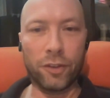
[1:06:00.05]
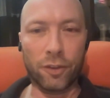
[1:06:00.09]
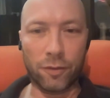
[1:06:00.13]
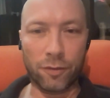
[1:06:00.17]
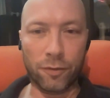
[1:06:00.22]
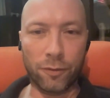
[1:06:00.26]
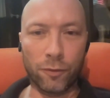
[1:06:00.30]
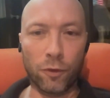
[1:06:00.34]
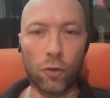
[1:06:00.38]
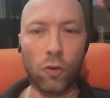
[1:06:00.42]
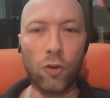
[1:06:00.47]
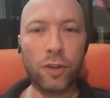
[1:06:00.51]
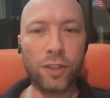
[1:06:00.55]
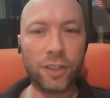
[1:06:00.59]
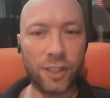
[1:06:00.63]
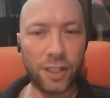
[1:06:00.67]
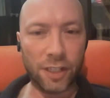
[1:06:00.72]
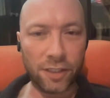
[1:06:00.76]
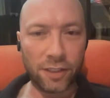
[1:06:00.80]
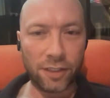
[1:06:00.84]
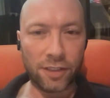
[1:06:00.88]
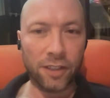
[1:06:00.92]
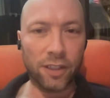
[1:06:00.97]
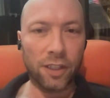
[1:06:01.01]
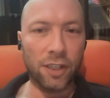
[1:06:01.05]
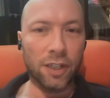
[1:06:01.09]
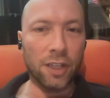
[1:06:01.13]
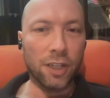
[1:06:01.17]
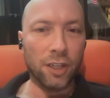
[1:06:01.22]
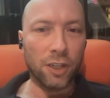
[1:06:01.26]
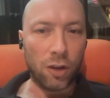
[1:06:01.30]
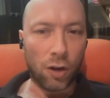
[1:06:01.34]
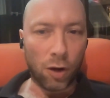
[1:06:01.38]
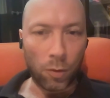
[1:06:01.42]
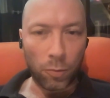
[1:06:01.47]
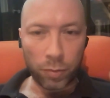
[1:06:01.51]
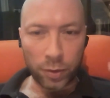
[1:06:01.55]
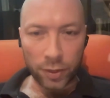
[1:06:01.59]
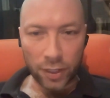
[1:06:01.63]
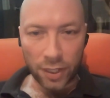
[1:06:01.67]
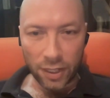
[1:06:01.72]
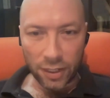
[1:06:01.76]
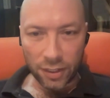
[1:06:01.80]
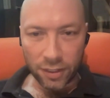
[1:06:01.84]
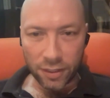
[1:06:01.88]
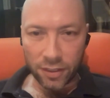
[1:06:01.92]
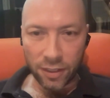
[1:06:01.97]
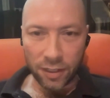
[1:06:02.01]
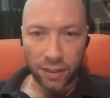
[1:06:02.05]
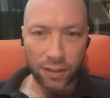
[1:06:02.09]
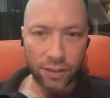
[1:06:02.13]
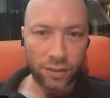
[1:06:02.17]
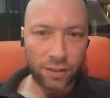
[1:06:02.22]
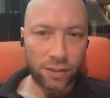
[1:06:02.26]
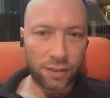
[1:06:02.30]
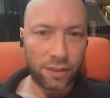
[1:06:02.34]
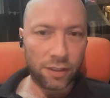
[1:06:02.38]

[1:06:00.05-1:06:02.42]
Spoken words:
of forces, complexes,